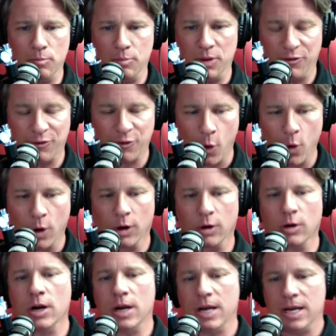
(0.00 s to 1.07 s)

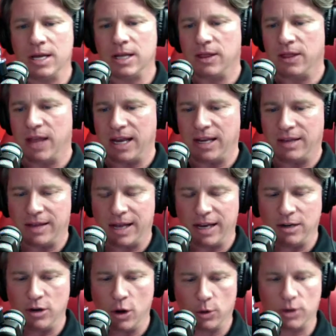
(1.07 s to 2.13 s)
before
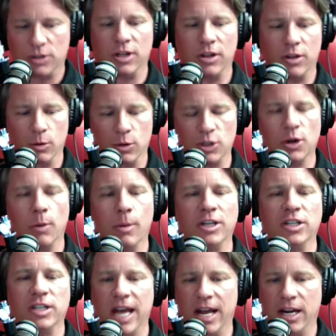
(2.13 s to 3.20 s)
they noticed that there was so
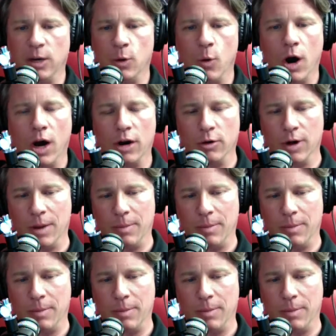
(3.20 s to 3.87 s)
much standing water.